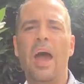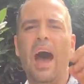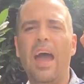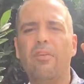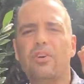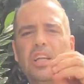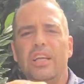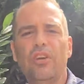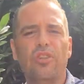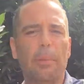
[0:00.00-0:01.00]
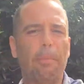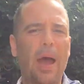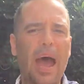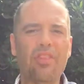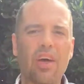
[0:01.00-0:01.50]
I have cleared the
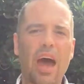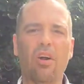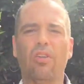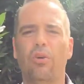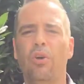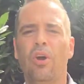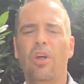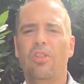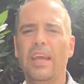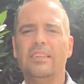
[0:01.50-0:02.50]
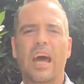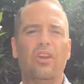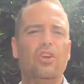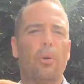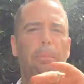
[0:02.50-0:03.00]
path out of the things out
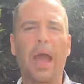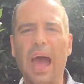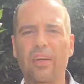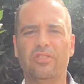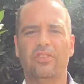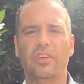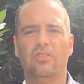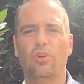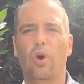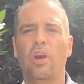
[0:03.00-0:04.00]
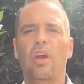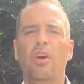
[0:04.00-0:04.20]
of your path, says the Lord.